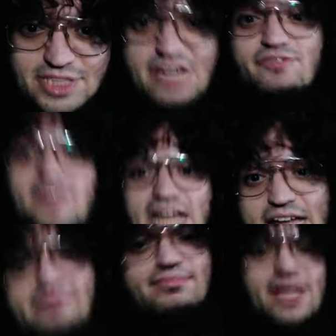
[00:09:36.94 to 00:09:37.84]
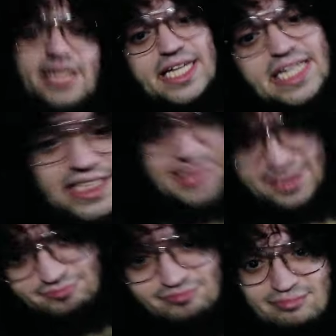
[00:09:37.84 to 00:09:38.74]
They're flying
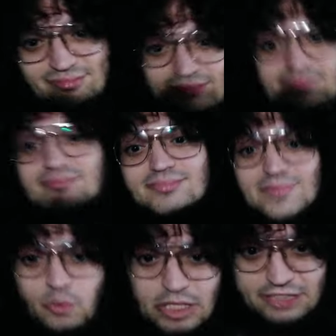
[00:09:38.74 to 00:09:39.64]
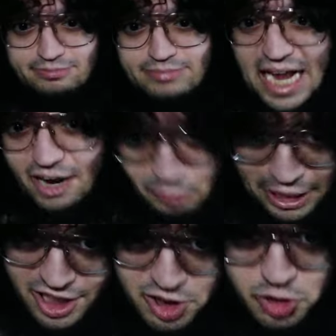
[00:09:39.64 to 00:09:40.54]
monkeys with bat
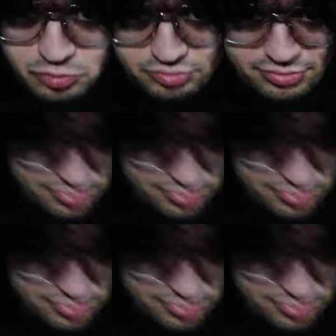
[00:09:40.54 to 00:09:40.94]
wings.